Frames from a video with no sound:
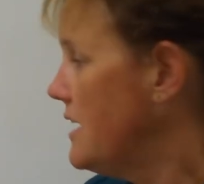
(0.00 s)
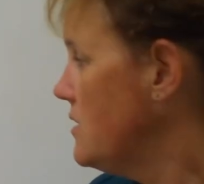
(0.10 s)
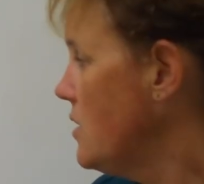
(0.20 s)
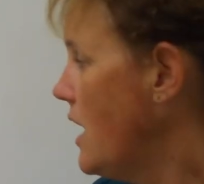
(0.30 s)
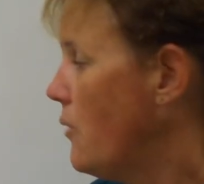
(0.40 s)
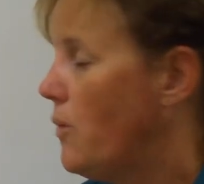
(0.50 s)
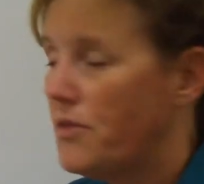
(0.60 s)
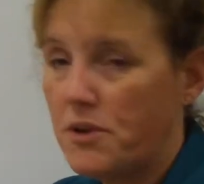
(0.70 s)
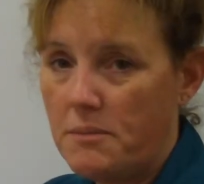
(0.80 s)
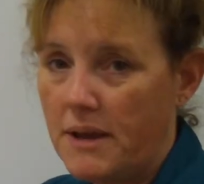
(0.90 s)
and
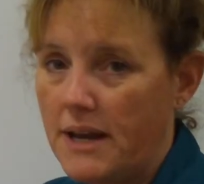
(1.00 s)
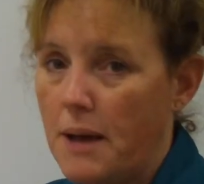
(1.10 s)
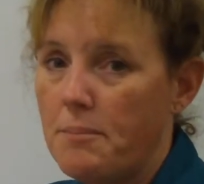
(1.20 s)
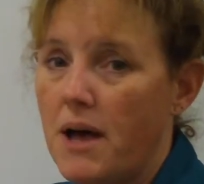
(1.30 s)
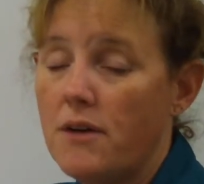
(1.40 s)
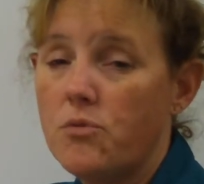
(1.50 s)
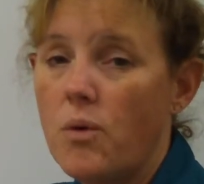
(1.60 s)
what they're made up of,